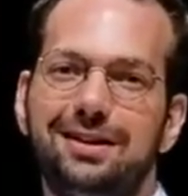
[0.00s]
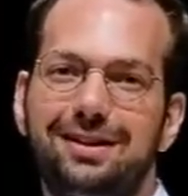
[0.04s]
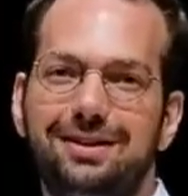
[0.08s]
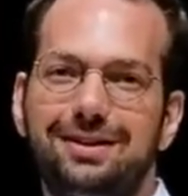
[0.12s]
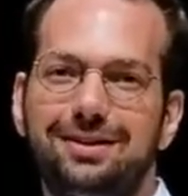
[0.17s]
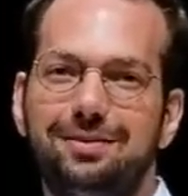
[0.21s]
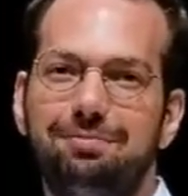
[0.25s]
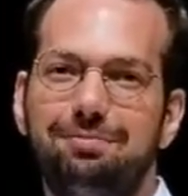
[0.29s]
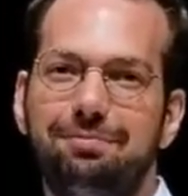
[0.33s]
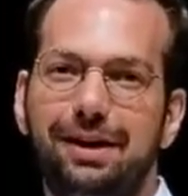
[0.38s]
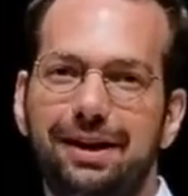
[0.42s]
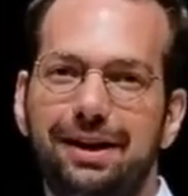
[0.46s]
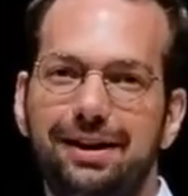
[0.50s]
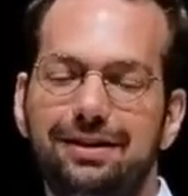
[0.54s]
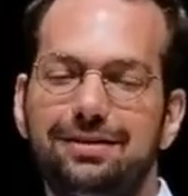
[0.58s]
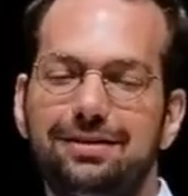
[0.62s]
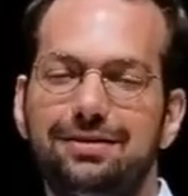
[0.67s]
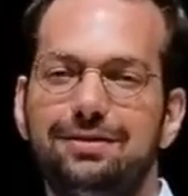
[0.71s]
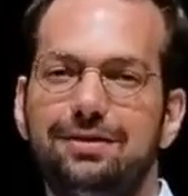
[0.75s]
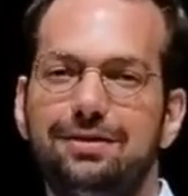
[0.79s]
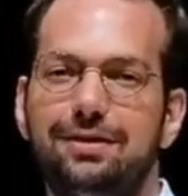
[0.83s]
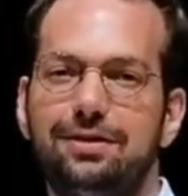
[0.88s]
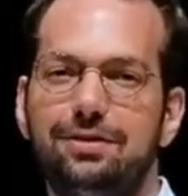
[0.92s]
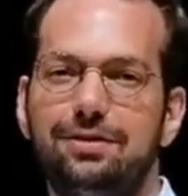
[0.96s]
um,
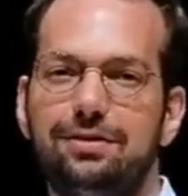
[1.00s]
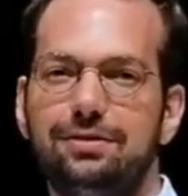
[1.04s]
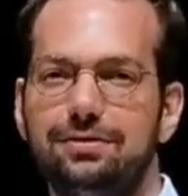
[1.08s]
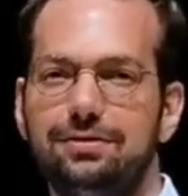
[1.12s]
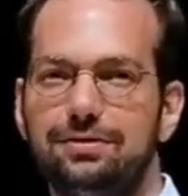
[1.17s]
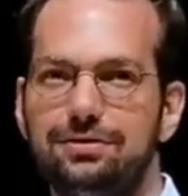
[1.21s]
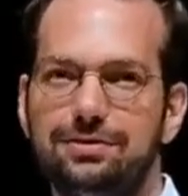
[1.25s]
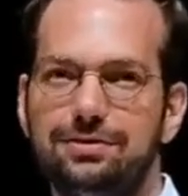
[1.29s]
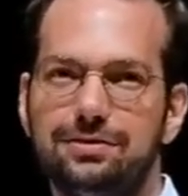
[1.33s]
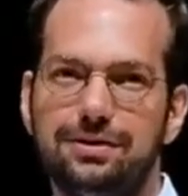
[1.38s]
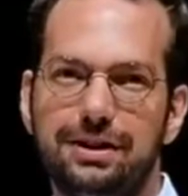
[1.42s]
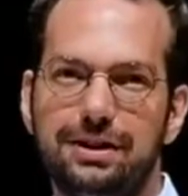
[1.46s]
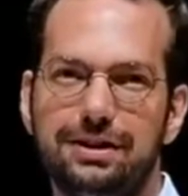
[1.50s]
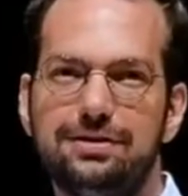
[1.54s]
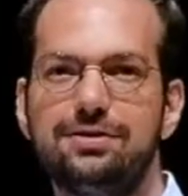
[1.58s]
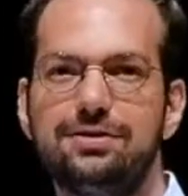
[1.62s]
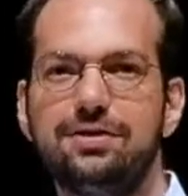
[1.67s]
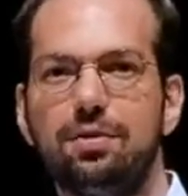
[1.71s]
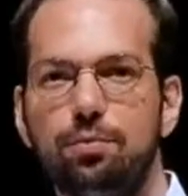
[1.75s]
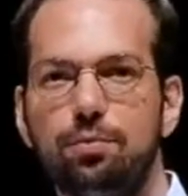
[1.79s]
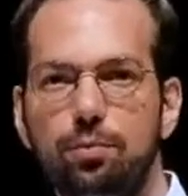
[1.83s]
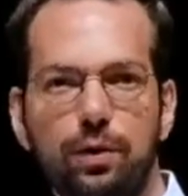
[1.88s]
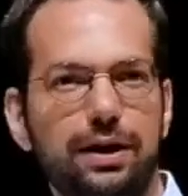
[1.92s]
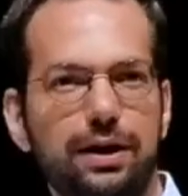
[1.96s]
and they're in
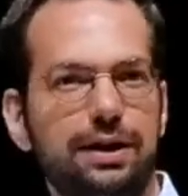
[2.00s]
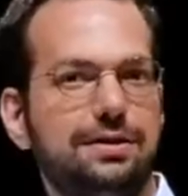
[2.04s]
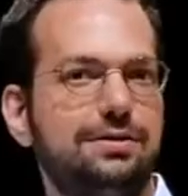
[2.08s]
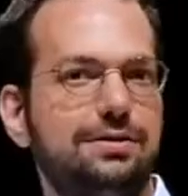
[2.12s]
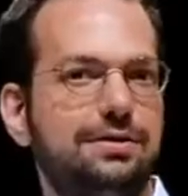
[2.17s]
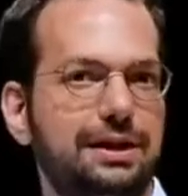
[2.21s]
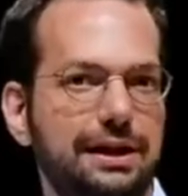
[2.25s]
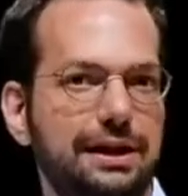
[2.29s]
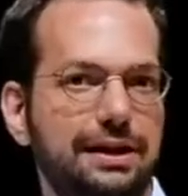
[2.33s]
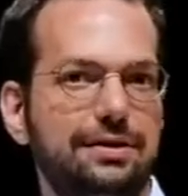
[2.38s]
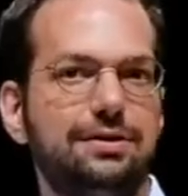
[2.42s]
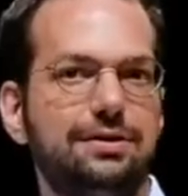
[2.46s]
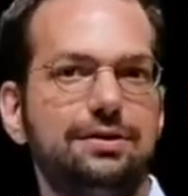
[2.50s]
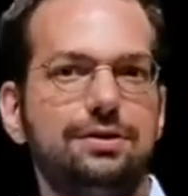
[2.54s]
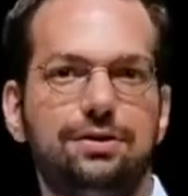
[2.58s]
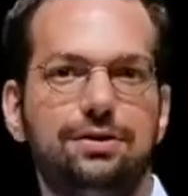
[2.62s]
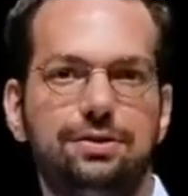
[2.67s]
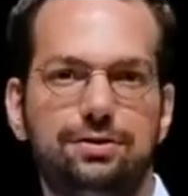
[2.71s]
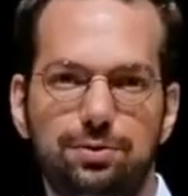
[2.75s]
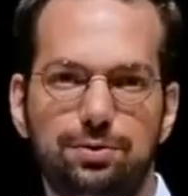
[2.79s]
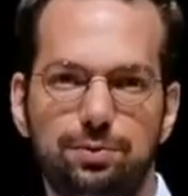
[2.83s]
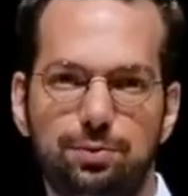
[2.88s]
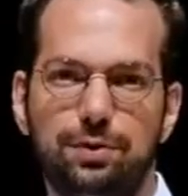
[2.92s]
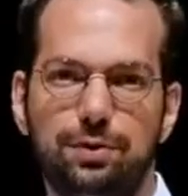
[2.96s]
some ways
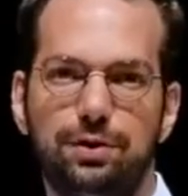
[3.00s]
easier to